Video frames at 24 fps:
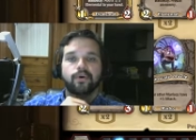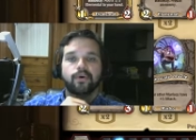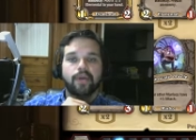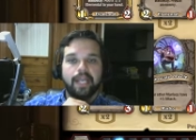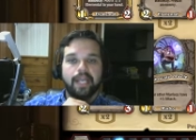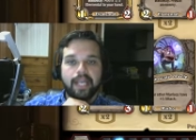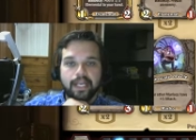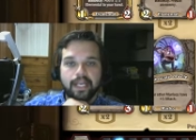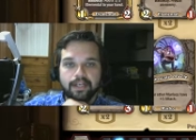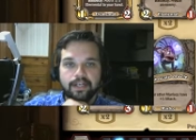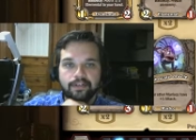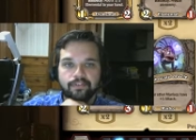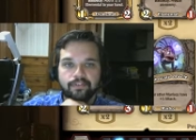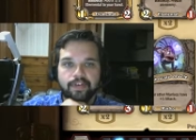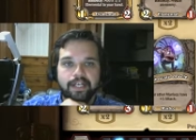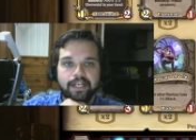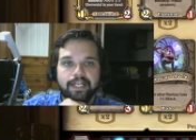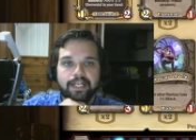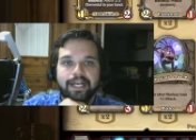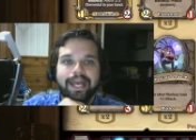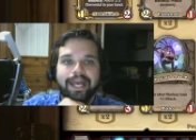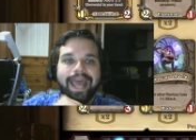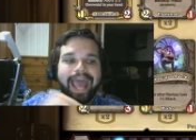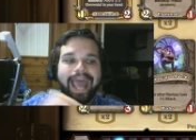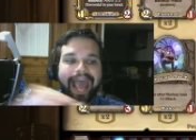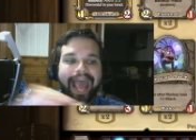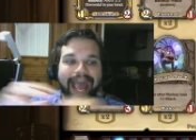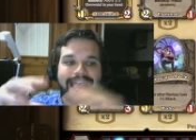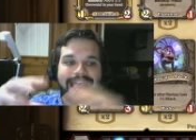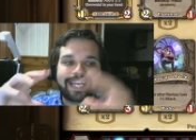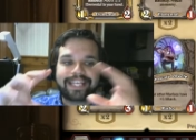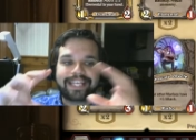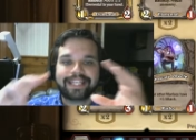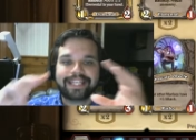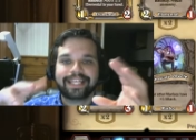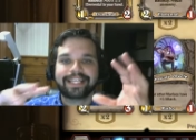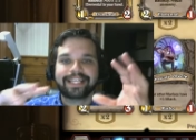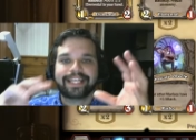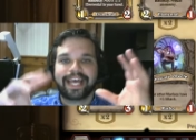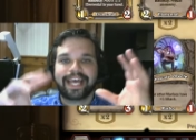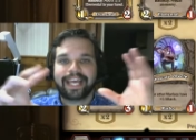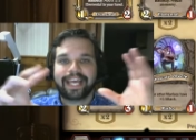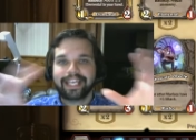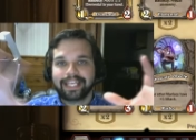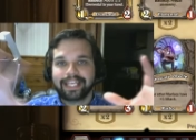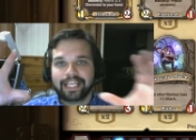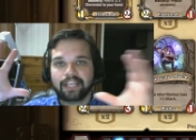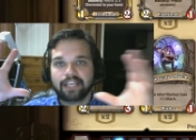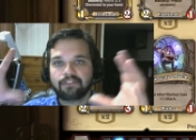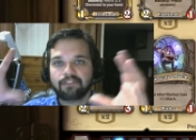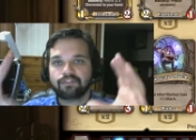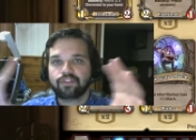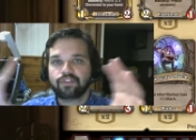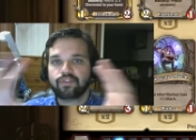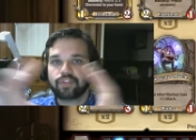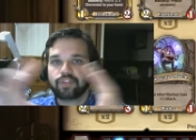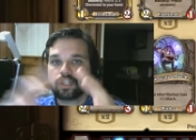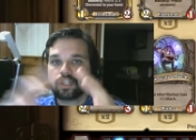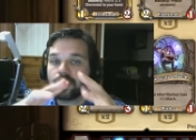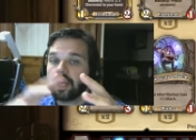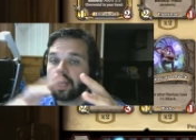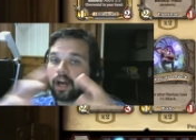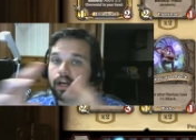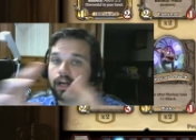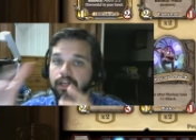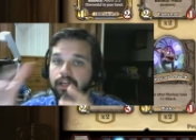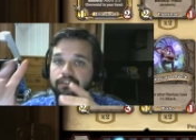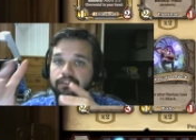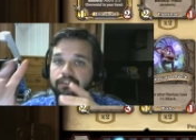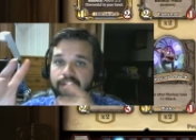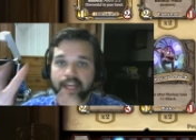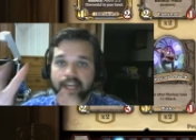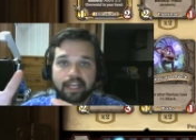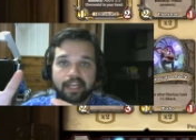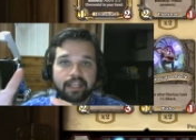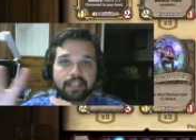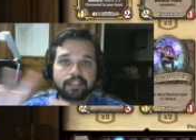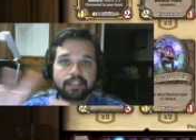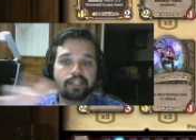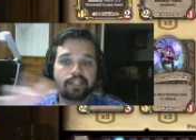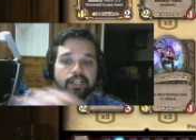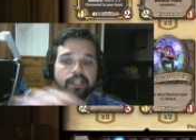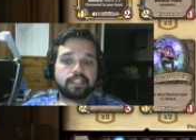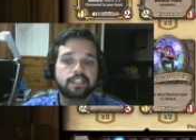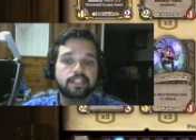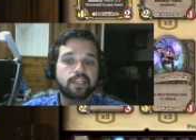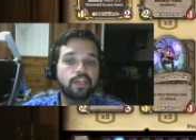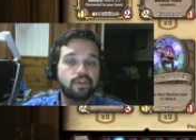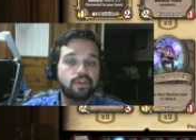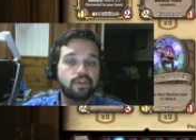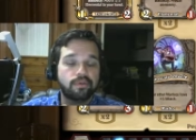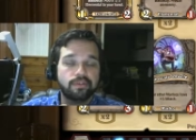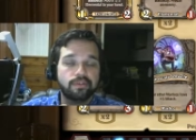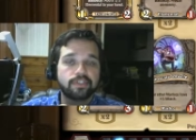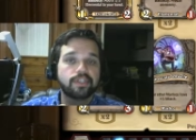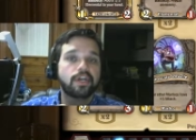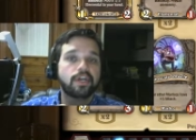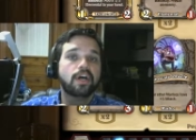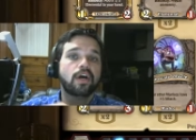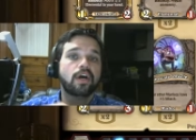in arena, anything that gives you the card advantage is huge.